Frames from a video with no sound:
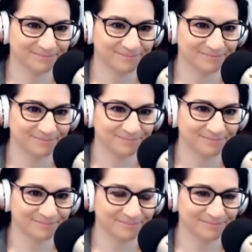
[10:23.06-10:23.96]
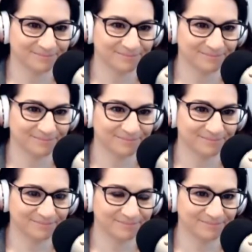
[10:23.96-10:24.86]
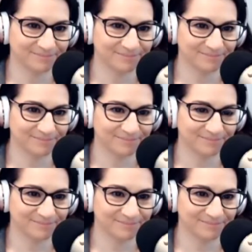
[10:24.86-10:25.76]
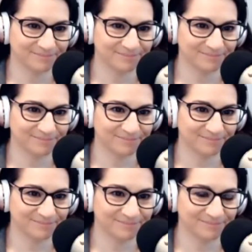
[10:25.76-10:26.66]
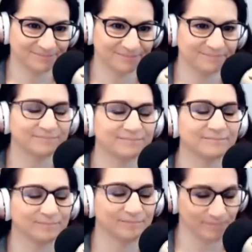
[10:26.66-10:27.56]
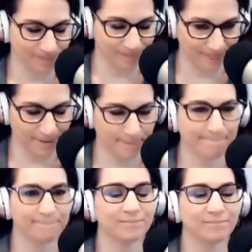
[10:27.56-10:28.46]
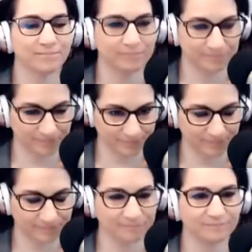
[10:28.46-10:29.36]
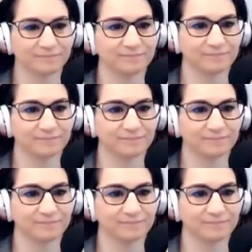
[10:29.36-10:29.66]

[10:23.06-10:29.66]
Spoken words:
This person isn't speaking.